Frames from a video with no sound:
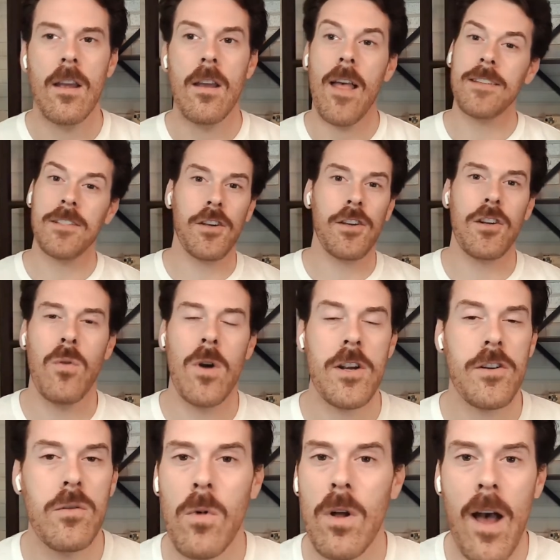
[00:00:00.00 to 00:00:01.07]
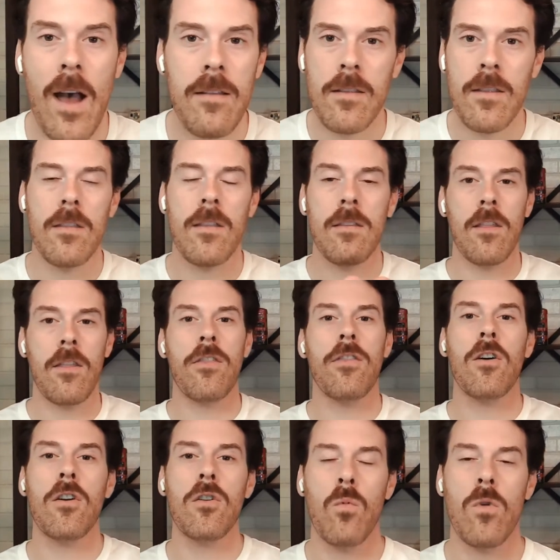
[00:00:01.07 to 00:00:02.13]
Yeah. That's a good question. Well, I, the
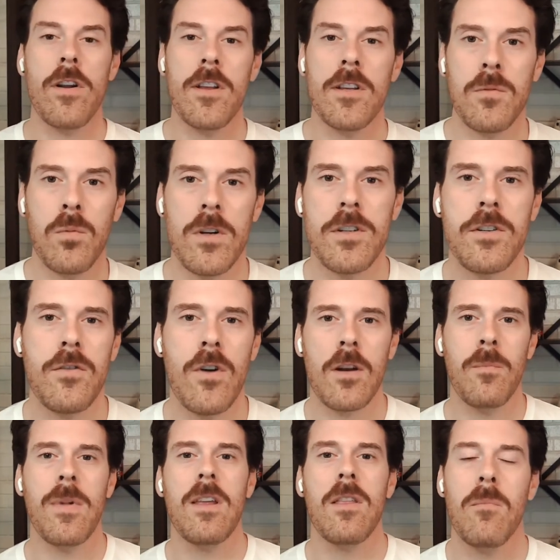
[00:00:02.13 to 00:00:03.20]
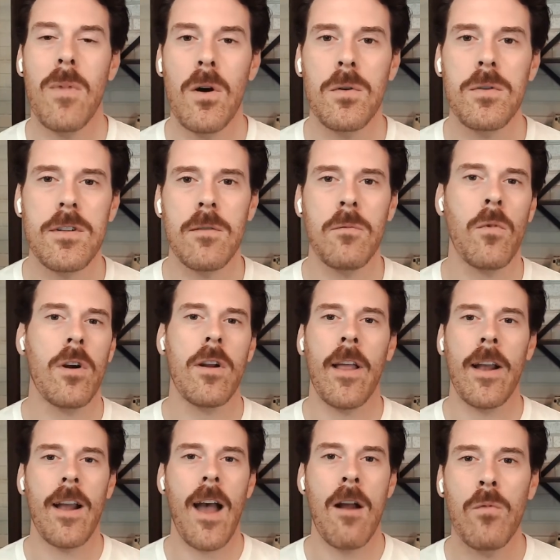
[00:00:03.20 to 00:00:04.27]
third one is what struck me the most, where,
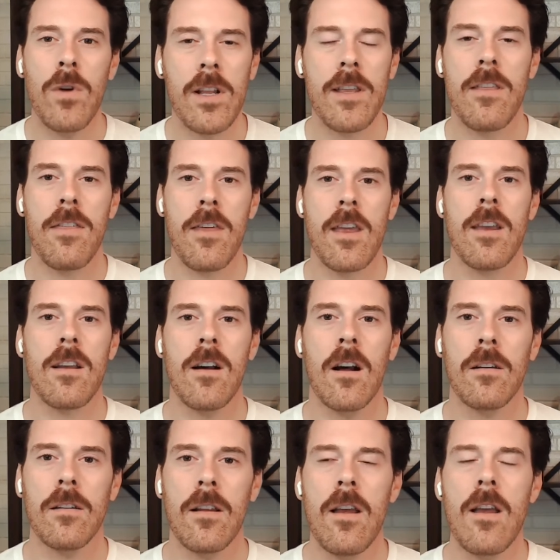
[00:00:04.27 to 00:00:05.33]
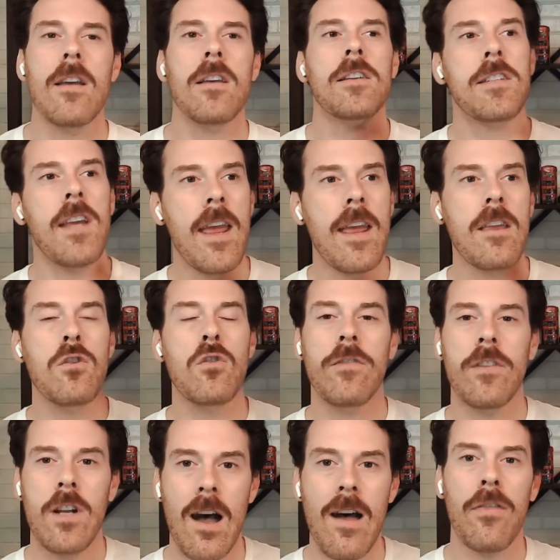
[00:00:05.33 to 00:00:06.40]
like, I really think, I'll, say
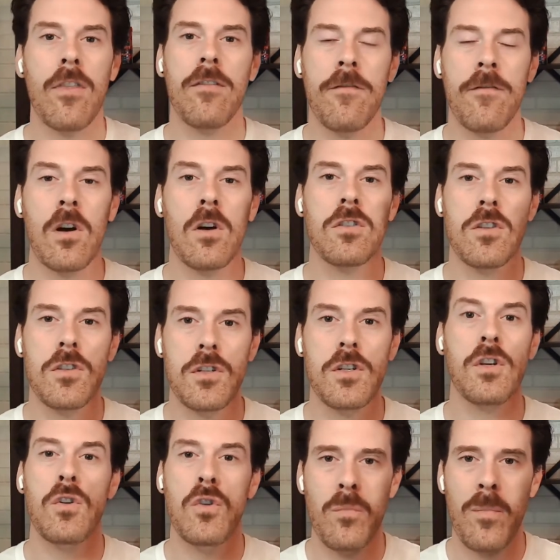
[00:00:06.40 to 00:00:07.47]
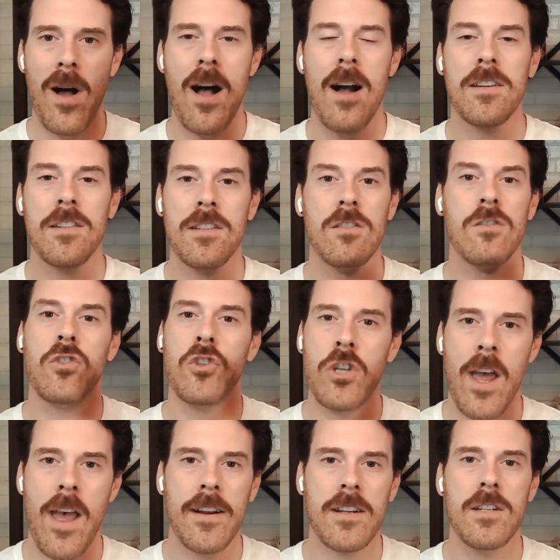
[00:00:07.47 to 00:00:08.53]
you've got the first two boxes
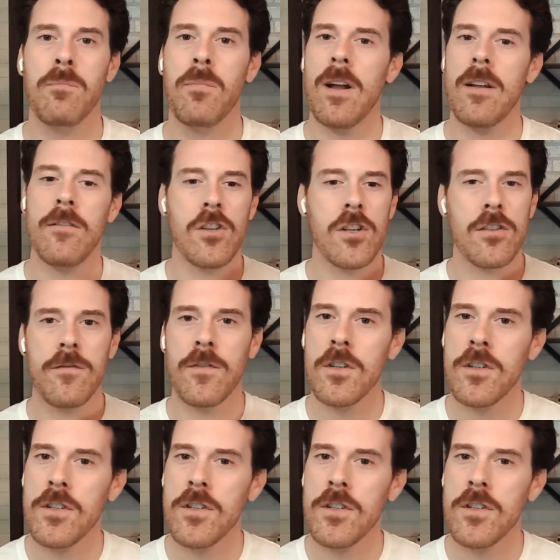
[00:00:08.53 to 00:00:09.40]
checked, but just for